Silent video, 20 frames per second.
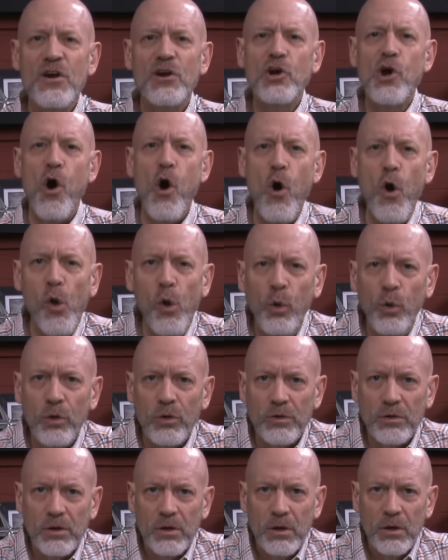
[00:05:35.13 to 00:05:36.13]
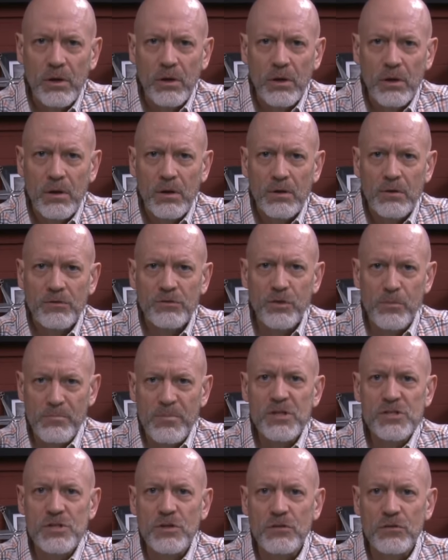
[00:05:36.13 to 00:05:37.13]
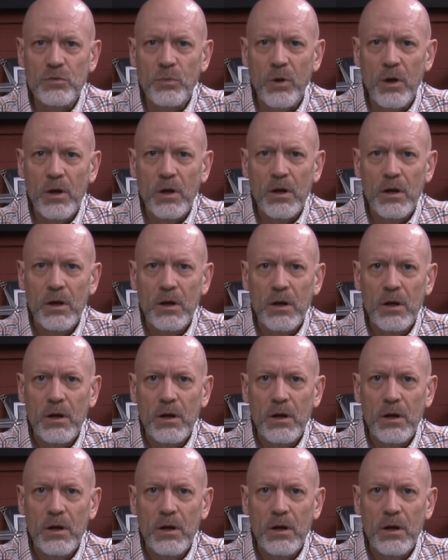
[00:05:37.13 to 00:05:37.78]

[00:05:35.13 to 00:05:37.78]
cold to missions work.